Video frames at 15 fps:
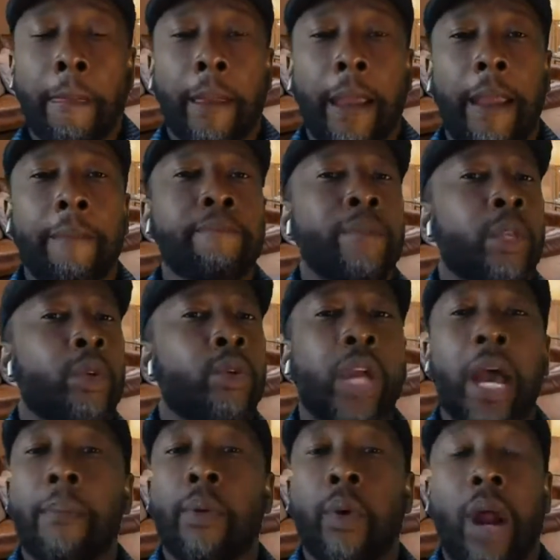Okay. You
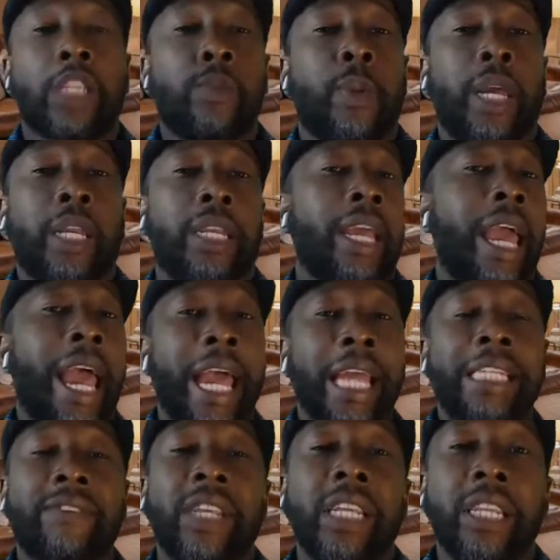got prospecting,
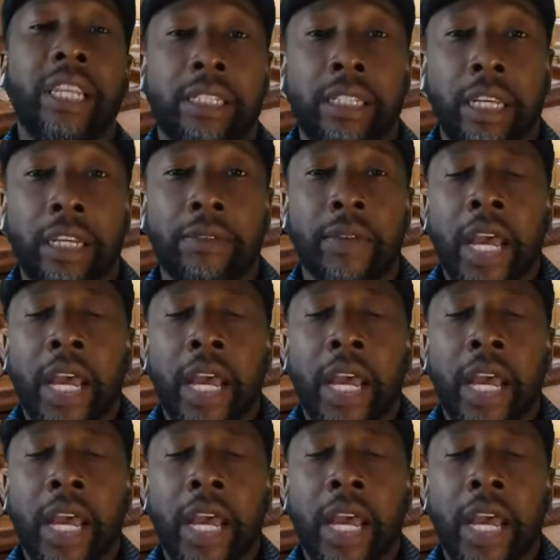actively listening.